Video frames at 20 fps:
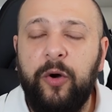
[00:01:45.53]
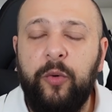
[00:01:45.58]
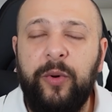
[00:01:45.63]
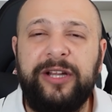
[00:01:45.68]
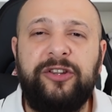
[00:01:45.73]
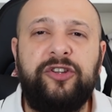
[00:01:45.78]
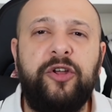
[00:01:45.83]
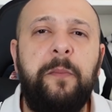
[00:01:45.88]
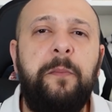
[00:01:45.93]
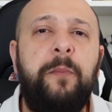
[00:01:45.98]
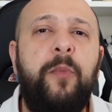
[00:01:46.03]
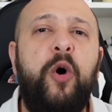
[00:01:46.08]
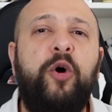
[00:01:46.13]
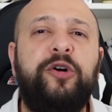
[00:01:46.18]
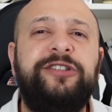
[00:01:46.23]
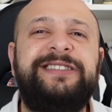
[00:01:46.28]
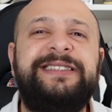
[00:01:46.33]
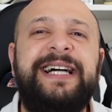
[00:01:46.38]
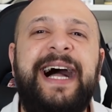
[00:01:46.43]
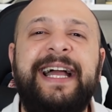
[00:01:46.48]
with the
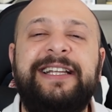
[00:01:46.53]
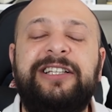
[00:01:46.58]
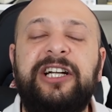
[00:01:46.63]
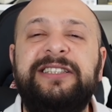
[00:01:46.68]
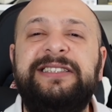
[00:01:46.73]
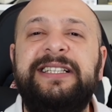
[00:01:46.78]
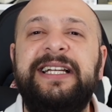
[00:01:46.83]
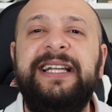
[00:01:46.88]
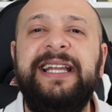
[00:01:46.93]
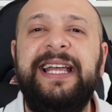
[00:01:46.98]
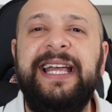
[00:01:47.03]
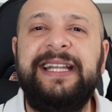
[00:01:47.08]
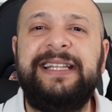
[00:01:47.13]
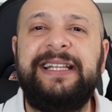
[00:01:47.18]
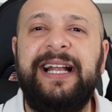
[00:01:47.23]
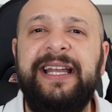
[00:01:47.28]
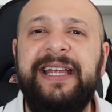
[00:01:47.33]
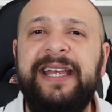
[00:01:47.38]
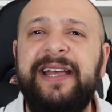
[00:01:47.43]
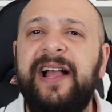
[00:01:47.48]
most titles in
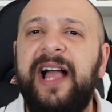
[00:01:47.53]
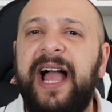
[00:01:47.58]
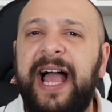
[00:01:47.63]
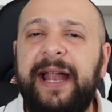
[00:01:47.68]
Italy